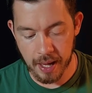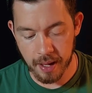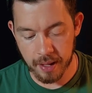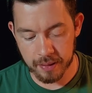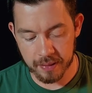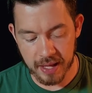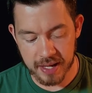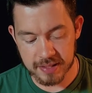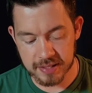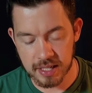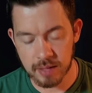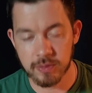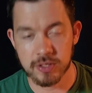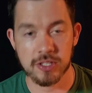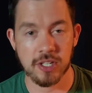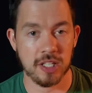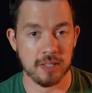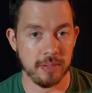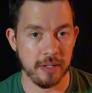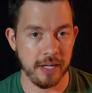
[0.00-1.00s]
Last time we
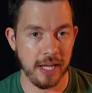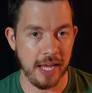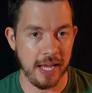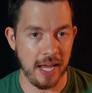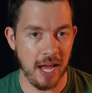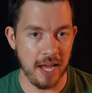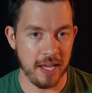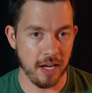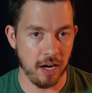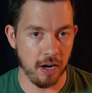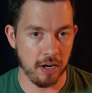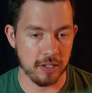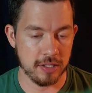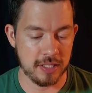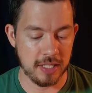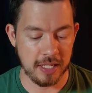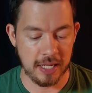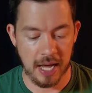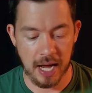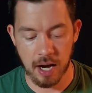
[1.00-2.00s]
talked about AI art
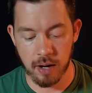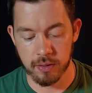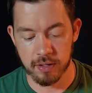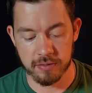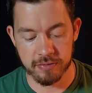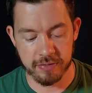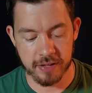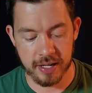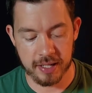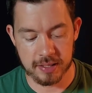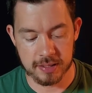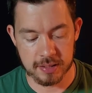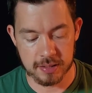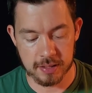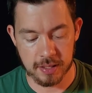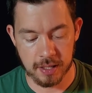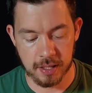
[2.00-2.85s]
and how it affects